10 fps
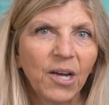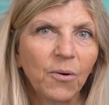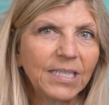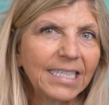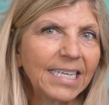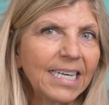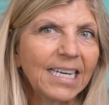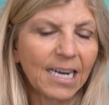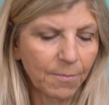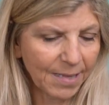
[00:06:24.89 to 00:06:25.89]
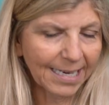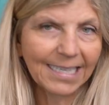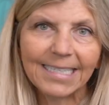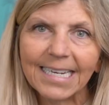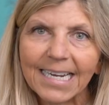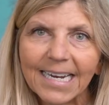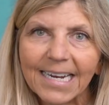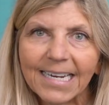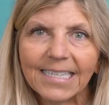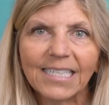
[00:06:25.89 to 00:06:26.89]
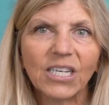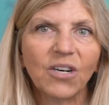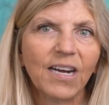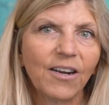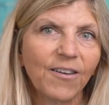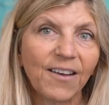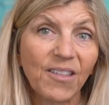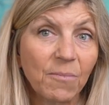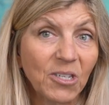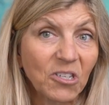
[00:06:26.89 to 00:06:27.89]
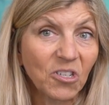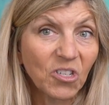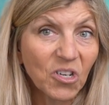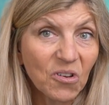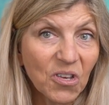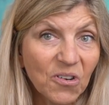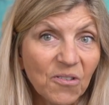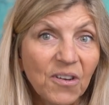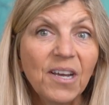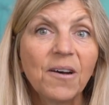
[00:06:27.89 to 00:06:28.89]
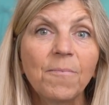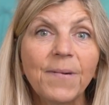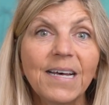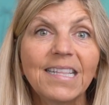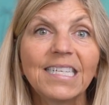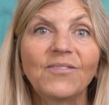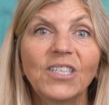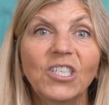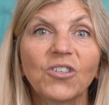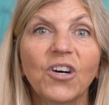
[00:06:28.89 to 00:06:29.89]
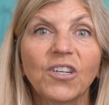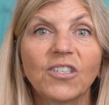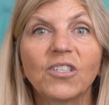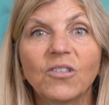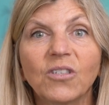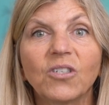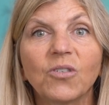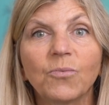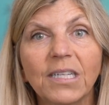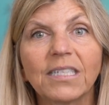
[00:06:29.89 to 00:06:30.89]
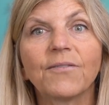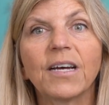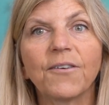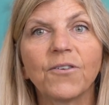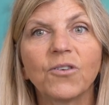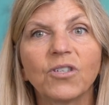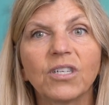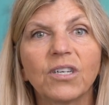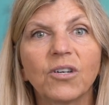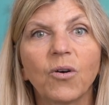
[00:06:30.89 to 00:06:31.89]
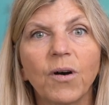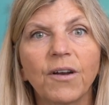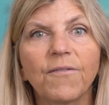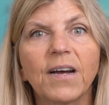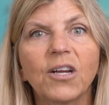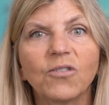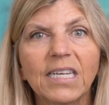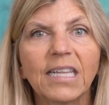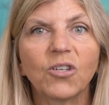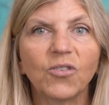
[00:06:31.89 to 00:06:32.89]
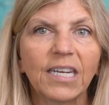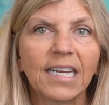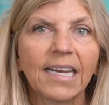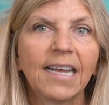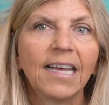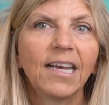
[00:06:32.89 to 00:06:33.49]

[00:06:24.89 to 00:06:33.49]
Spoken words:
Once again, I'm lacking data, so I don't have that much to show you, but this feature also uses your relative effort to quantify your daily training.